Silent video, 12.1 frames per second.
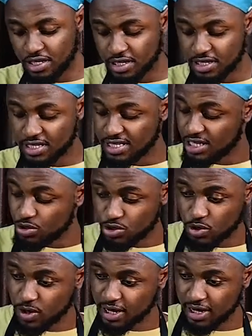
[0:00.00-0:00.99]
It's still
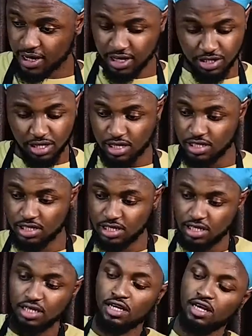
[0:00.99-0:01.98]
so clean, as you can
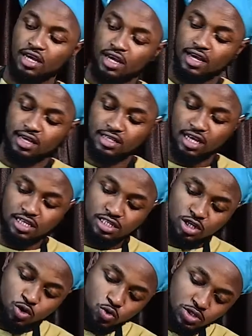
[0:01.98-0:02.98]
see. It has
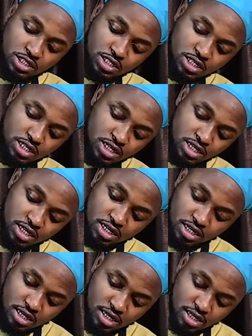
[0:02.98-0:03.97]
the hoodie.
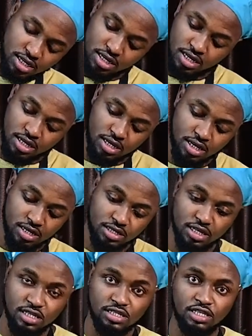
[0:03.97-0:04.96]

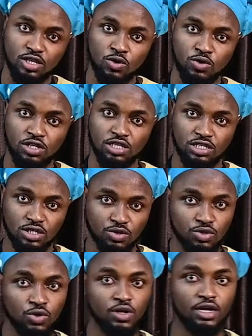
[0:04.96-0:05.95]
You can see the hoodie is still
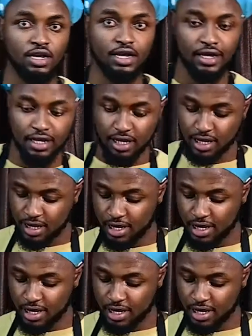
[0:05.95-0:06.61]
so clean,